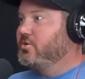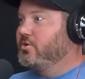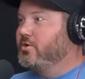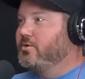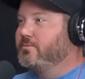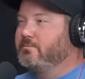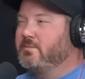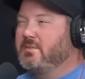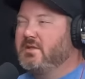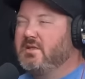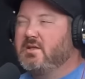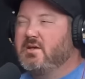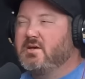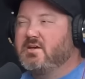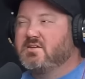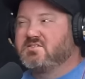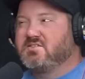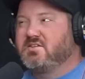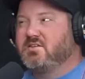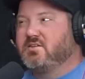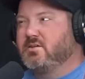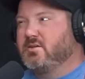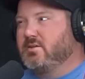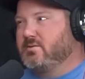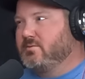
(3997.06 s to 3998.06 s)
So I'm
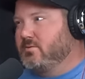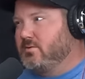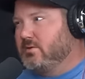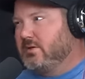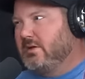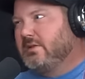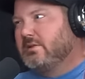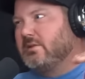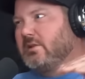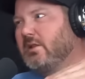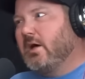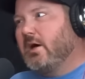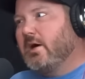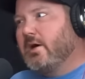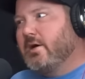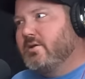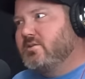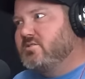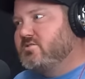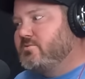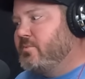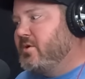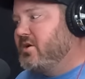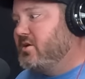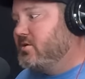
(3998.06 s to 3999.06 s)
guessing it
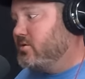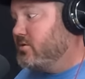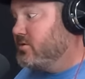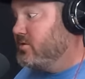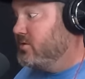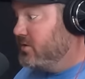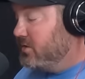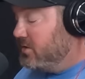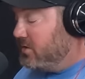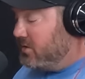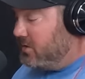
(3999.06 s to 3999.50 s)
glides better.